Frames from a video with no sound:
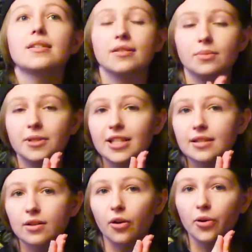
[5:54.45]
So
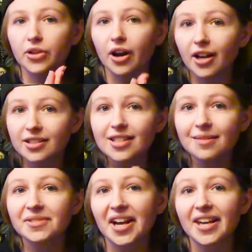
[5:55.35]
please hold on to
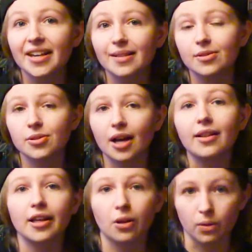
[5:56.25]
them tight and do not
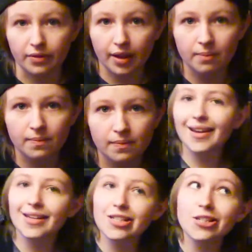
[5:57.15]
let go of them.
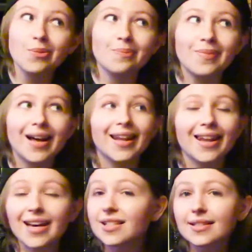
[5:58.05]
And my
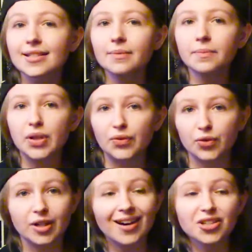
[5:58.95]
last tip
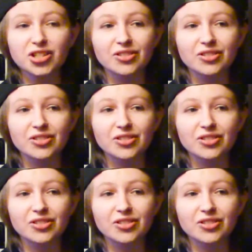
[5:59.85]
for how to